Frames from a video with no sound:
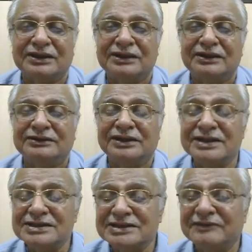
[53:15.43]
The
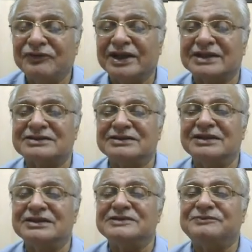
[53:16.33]
reason for accident
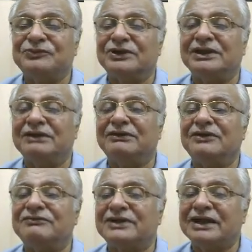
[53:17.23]
is poor level of
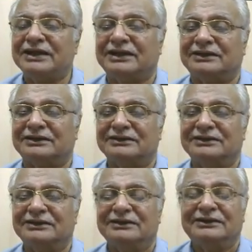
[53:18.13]
training.
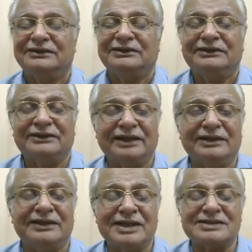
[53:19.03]
Then the
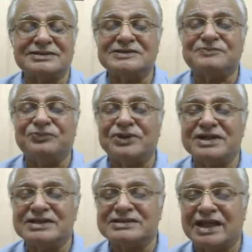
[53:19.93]
next is poor
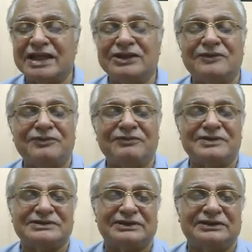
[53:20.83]
design of a
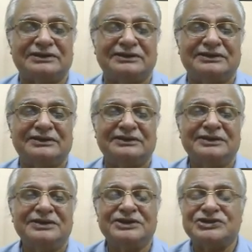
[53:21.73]
vessel.
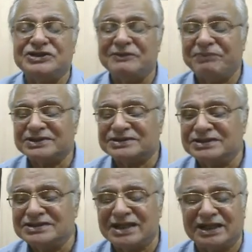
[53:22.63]
The cheapest
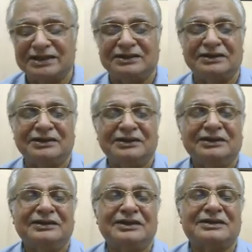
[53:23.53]
design.
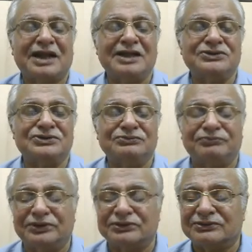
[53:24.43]
They're trying to
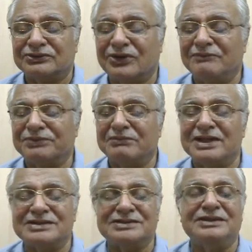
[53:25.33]

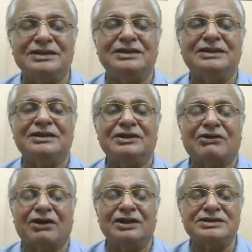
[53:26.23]
compromise in the
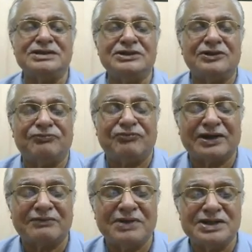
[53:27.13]
quality of
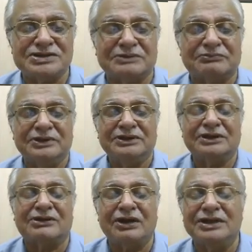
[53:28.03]
workmanship, the
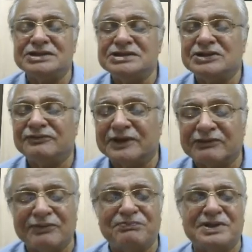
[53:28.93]
quality of
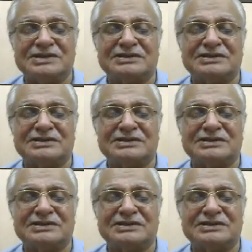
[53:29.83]
equipments.